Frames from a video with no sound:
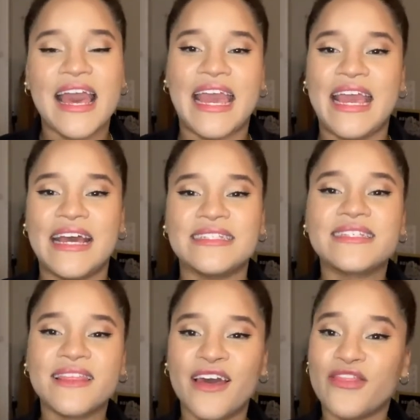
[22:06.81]
And
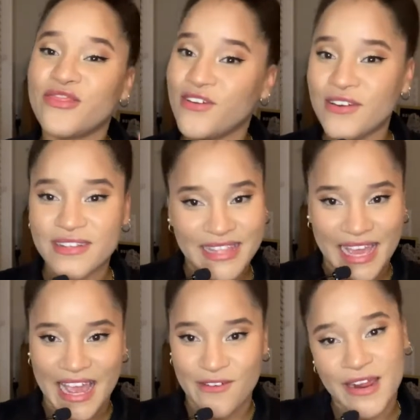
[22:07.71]
the third
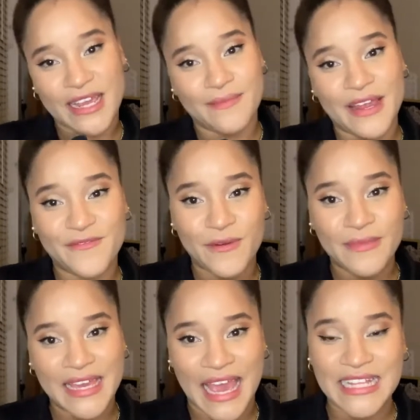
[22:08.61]
thing I recommend
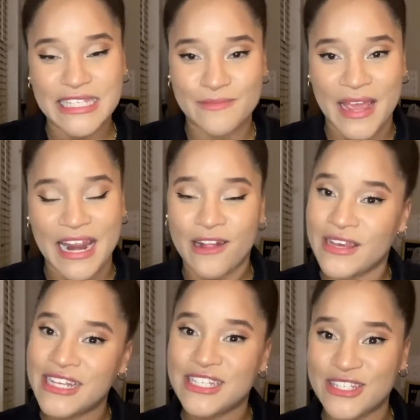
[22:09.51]
from Kate Spade, I'll
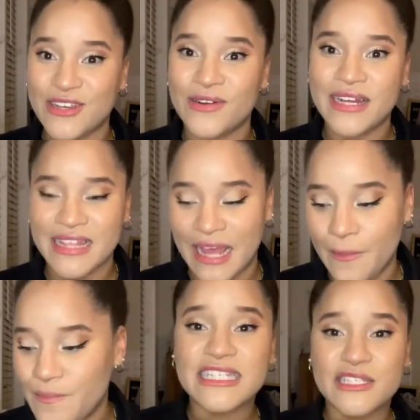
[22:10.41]
insert a clip,
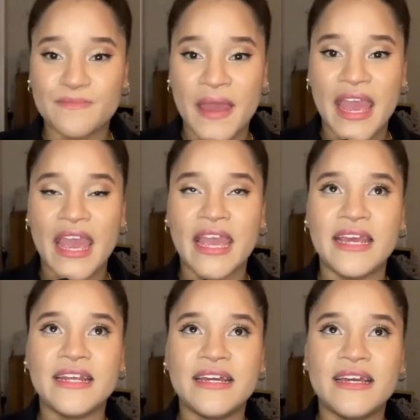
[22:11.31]
Spade